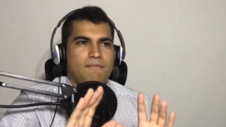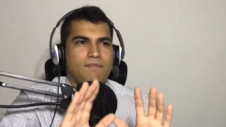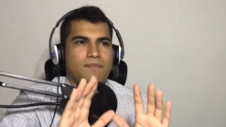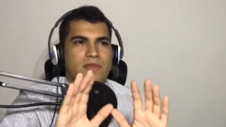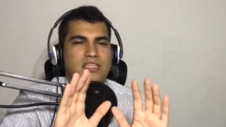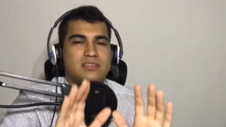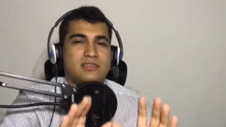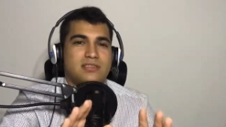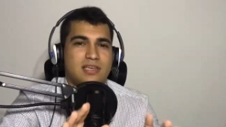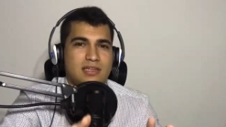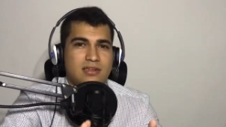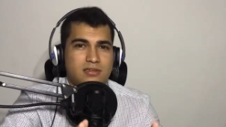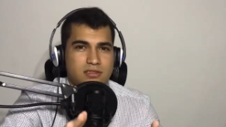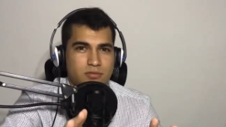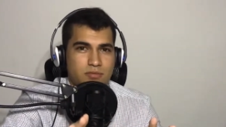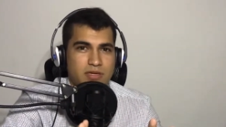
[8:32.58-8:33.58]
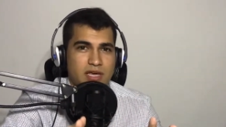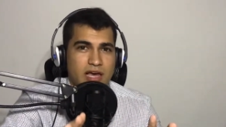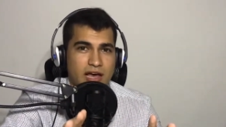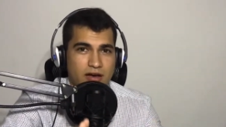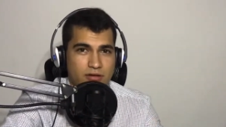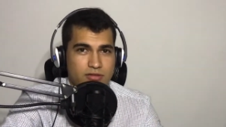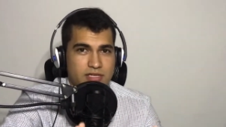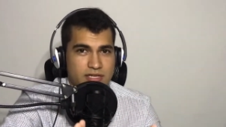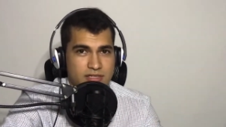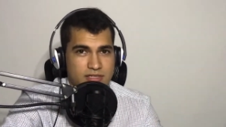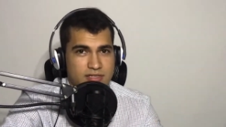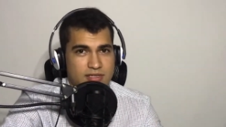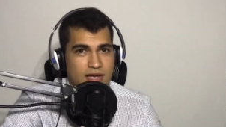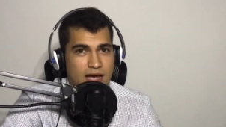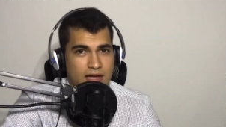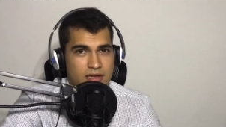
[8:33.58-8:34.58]
it's intended to be held
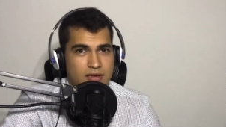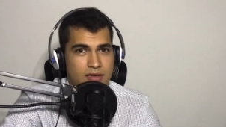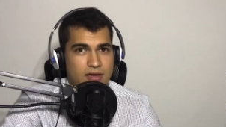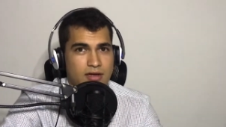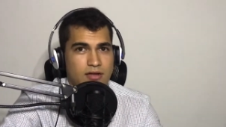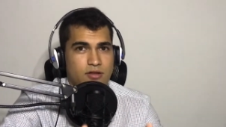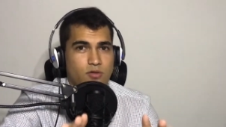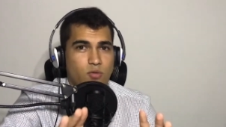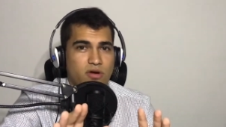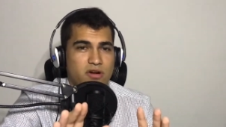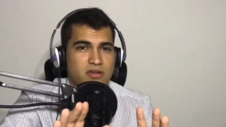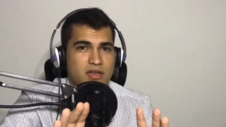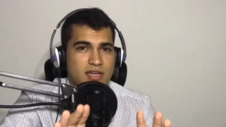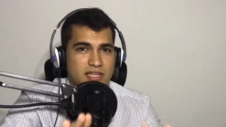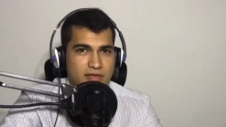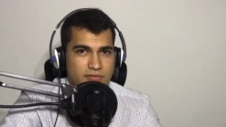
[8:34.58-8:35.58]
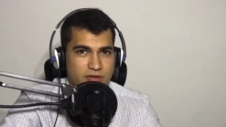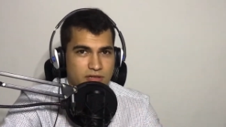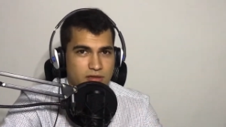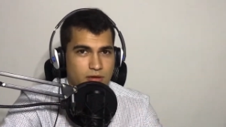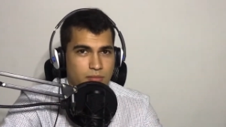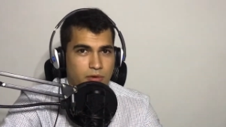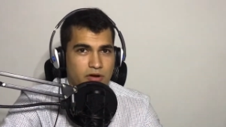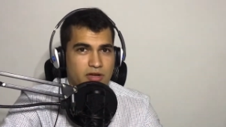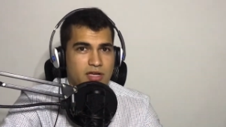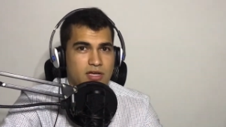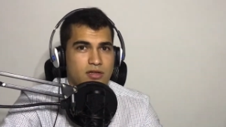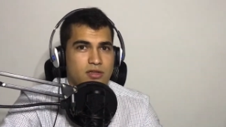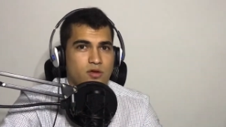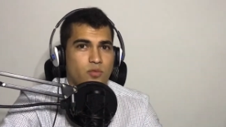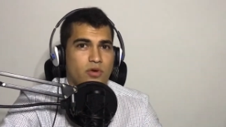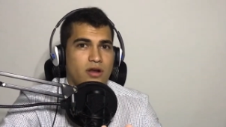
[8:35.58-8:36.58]
inside. You want to leave it in the market.
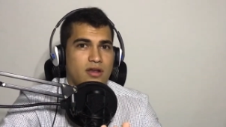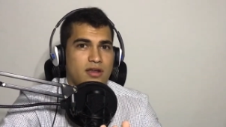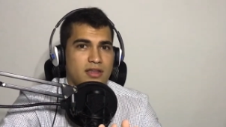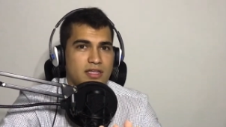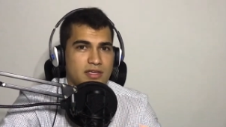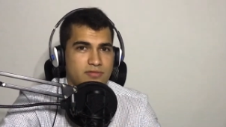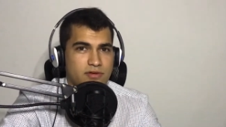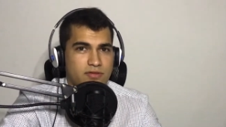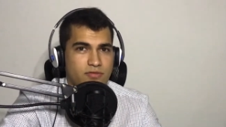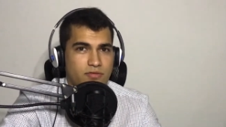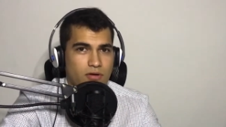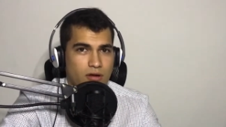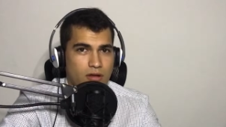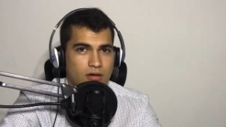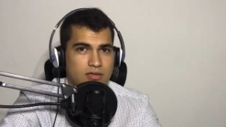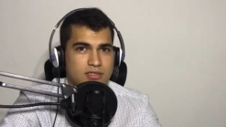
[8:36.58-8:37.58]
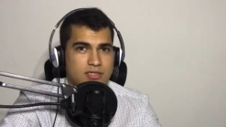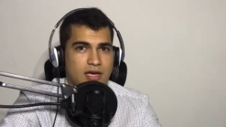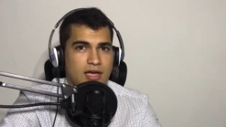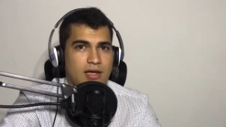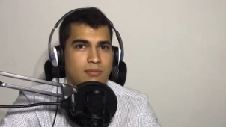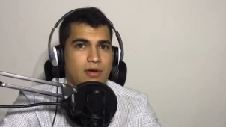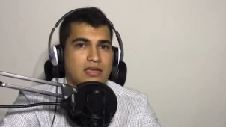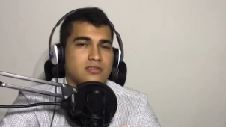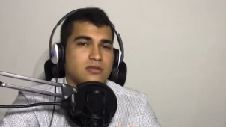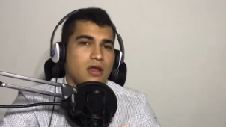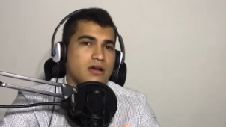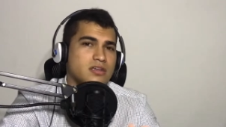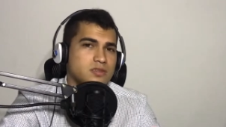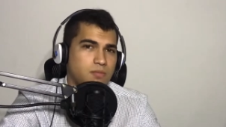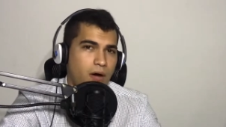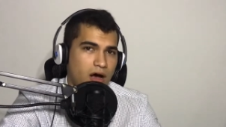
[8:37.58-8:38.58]
You want to leave it for a long time, as long
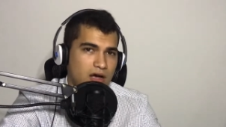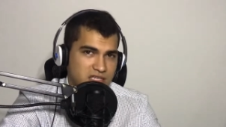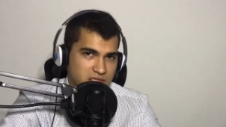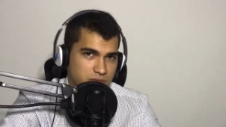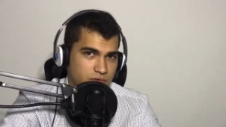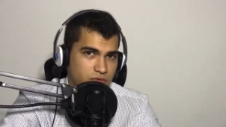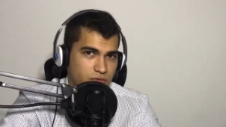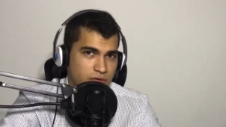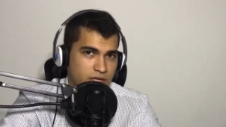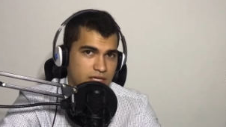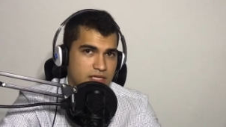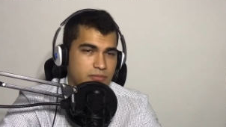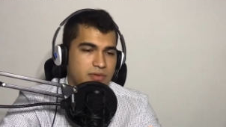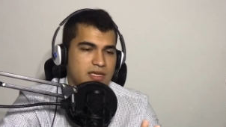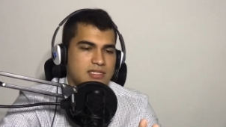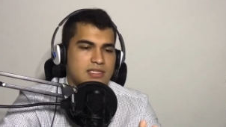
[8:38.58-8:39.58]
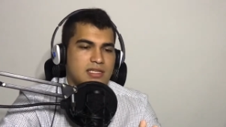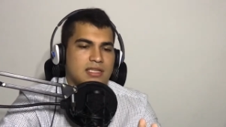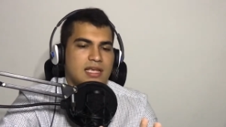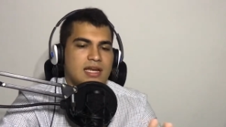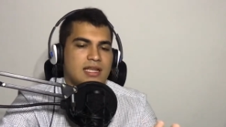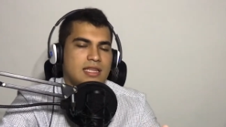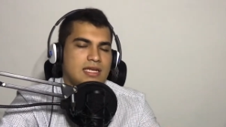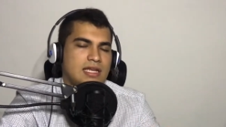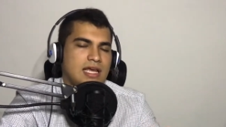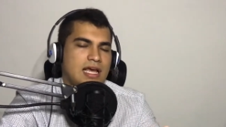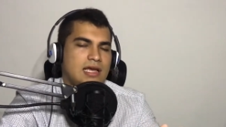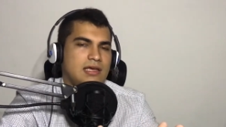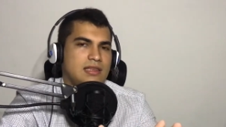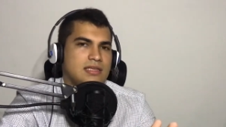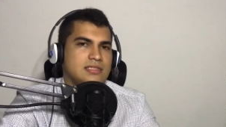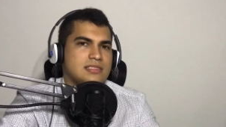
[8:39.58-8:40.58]
as possible, really, because at the end of the
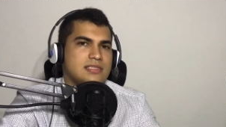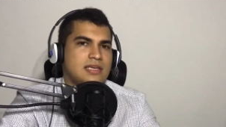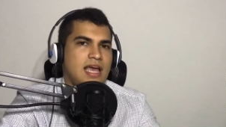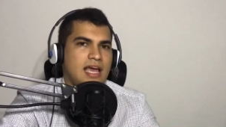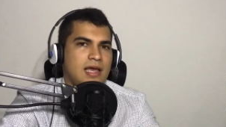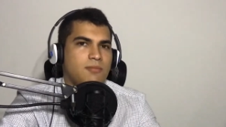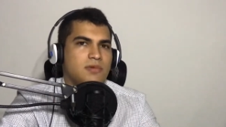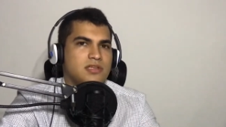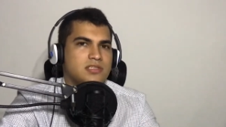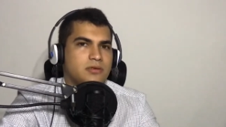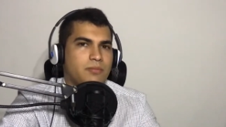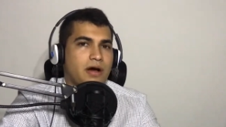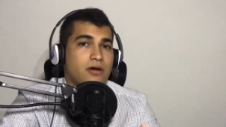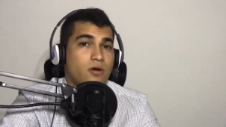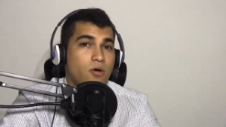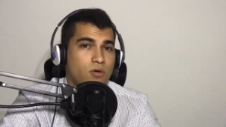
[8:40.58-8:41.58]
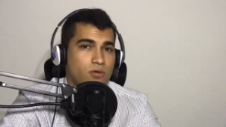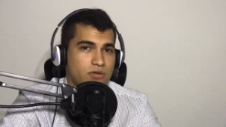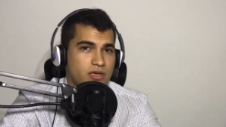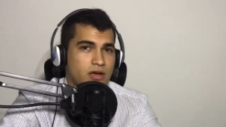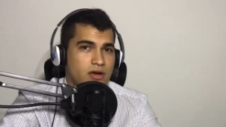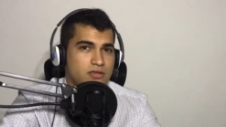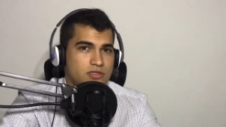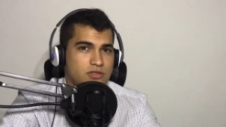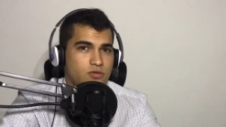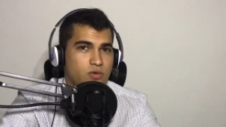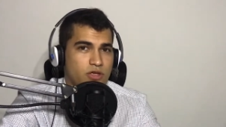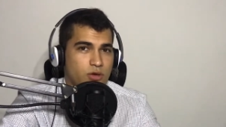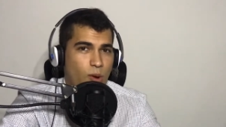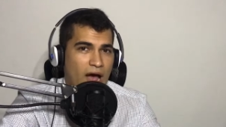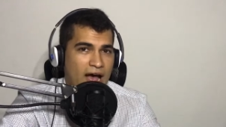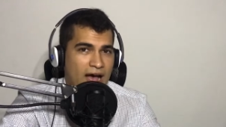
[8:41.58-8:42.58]
day, this game is about holding on to what
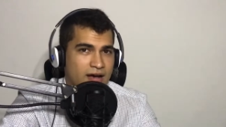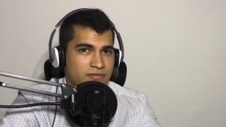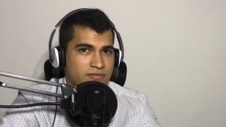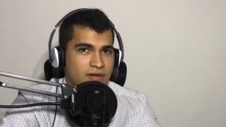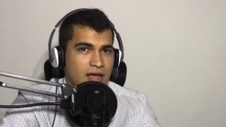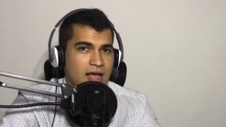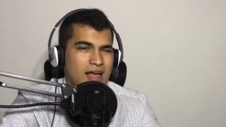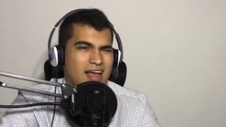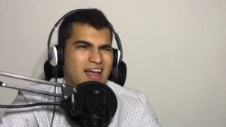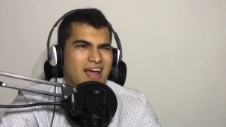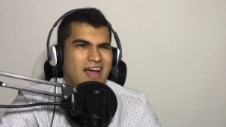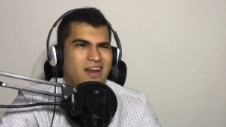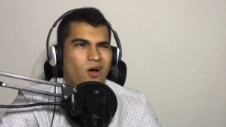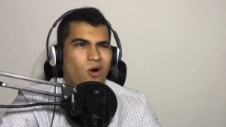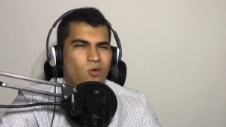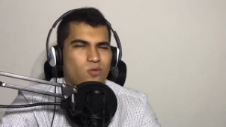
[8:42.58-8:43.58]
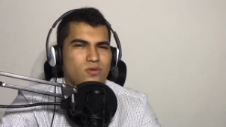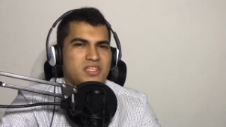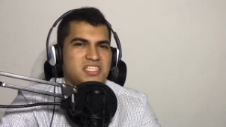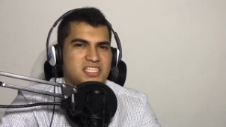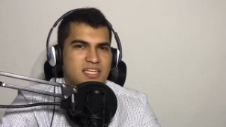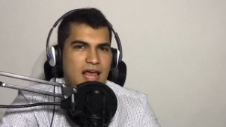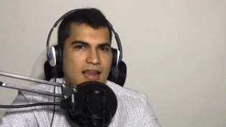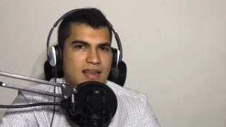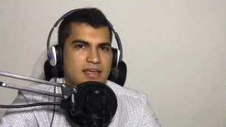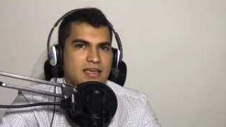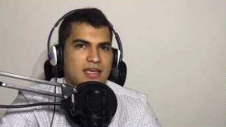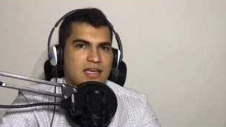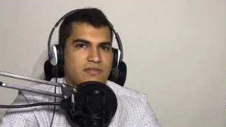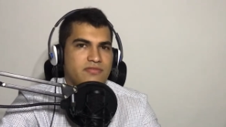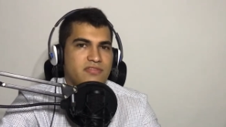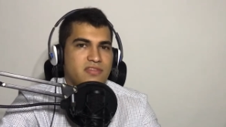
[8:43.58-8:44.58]
you have and only selling
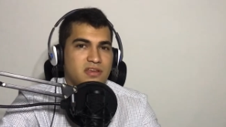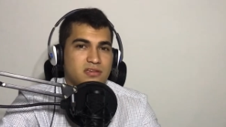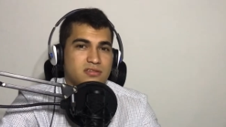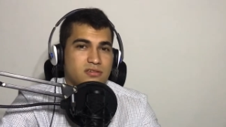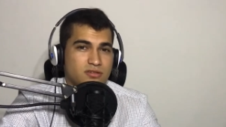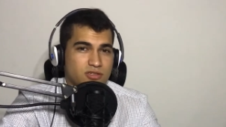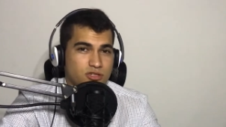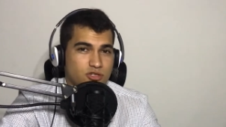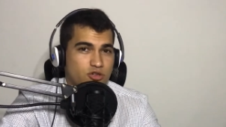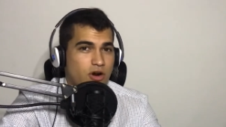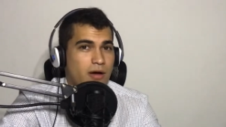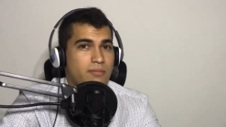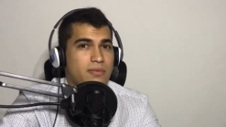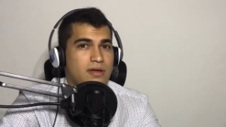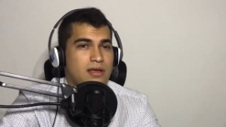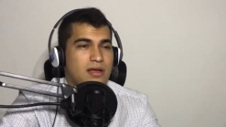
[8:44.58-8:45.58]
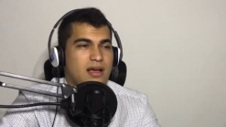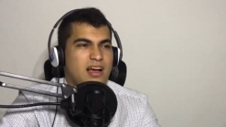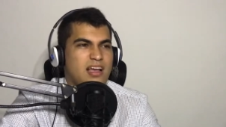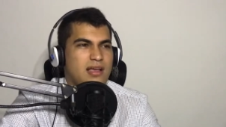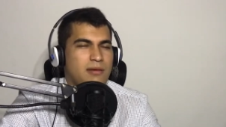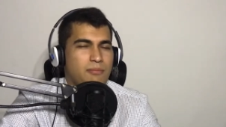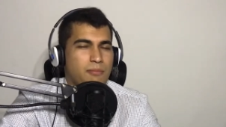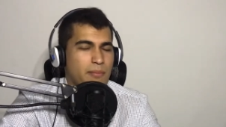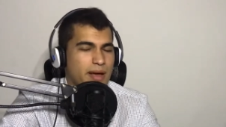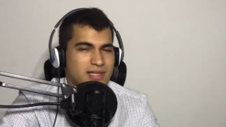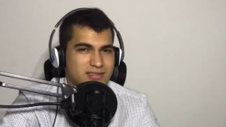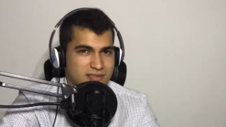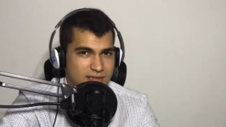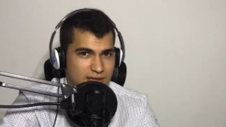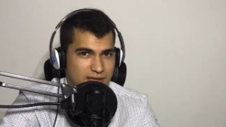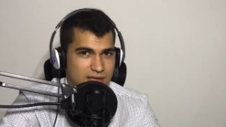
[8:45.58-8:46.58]
if things start to drop
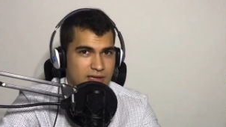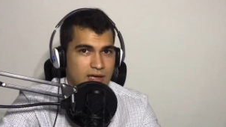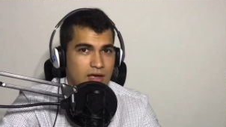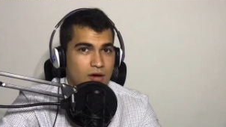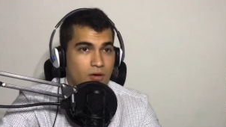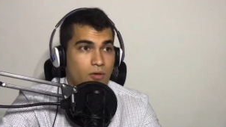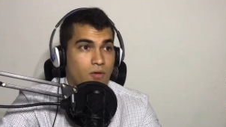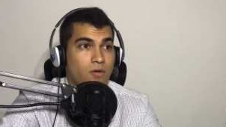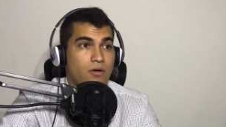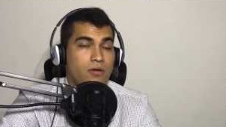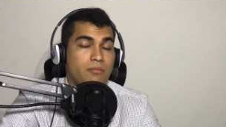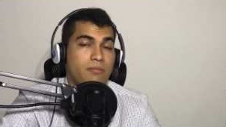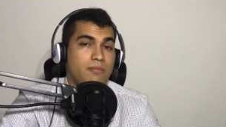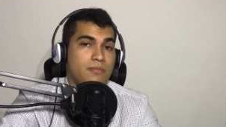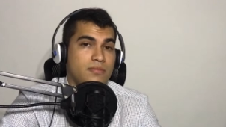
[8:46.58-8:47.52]
immensely, or,